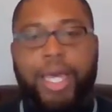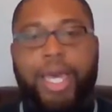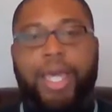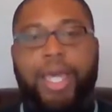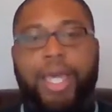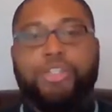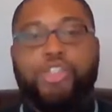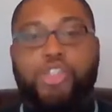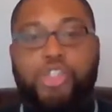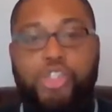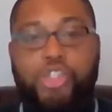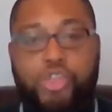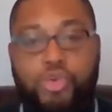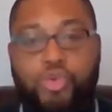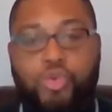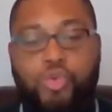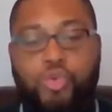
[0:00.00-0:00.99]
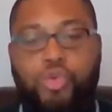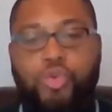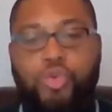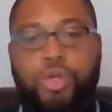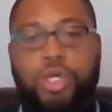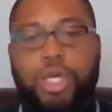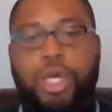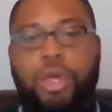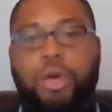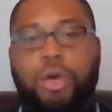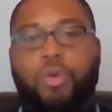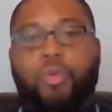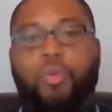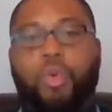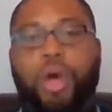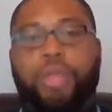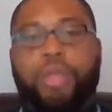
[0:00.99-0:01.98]
And soon,
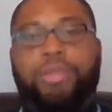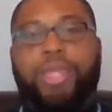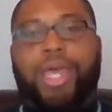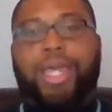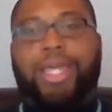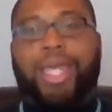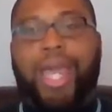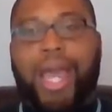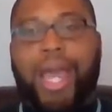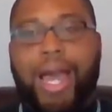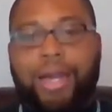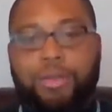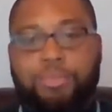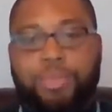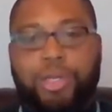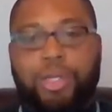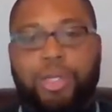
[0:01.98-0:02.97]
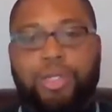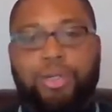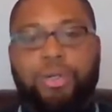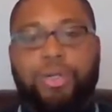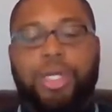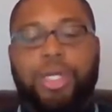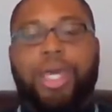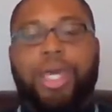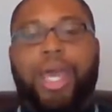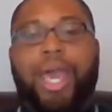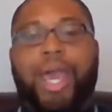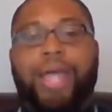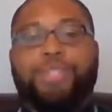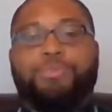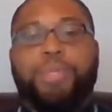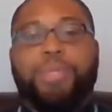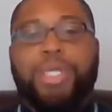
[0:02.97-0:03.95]
what that caterpillar
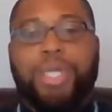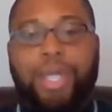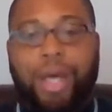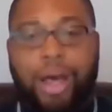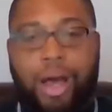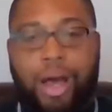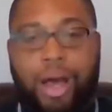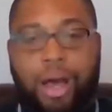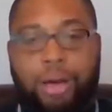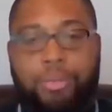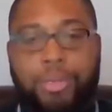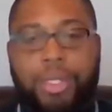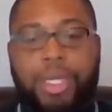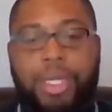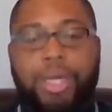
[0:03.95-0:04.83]
has become